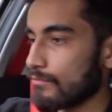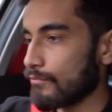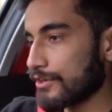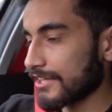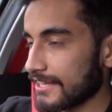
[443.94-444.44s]

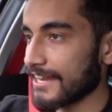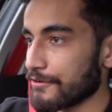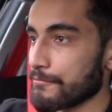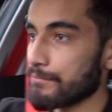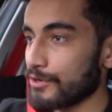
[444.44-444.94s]
We're going to
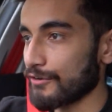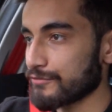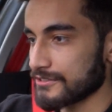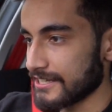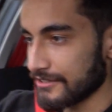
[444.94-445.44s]
now put our
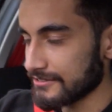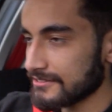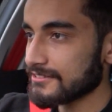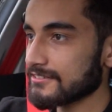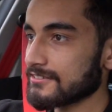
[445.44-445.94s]
foot down
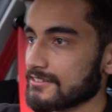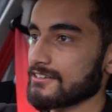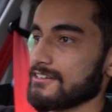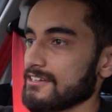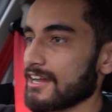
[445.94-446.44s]

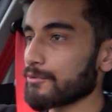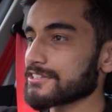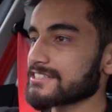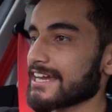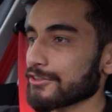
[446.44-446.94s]
and we're going
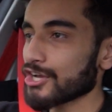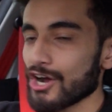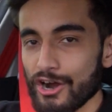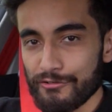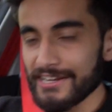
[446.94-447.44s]
to see how the
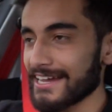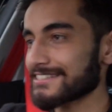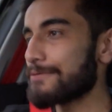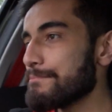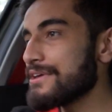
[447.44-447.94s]
car reacts,
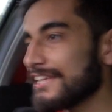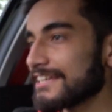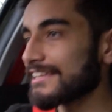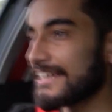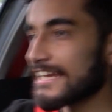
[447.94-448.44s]
and
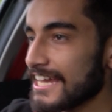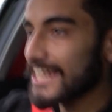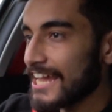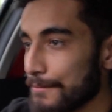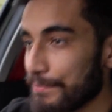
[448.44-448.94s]
immediately
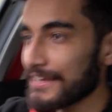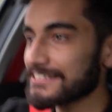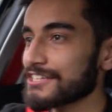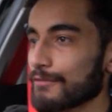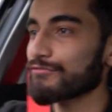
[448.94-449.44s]
it
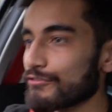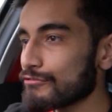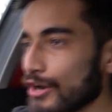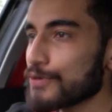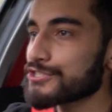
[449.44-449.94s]
picks up
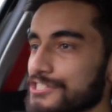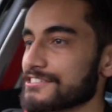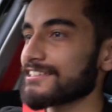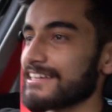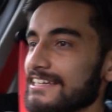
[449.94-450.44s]

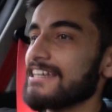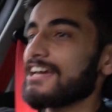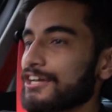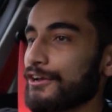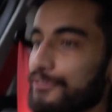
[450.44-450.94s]
ferociously,
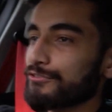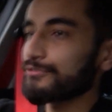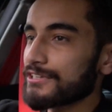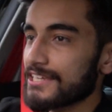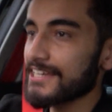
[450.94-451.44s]
going through
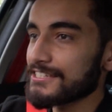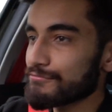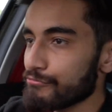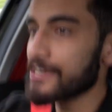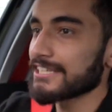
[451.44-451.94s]
the gears
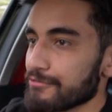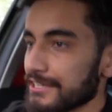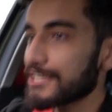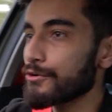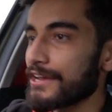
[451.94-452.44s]

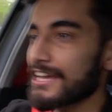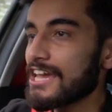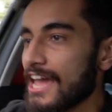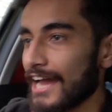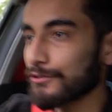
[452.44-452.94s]
really quick,
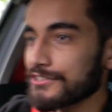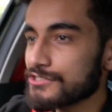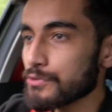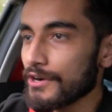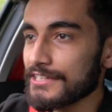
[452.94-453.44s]
and on this
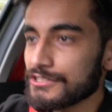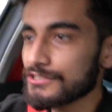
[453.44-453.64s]
tight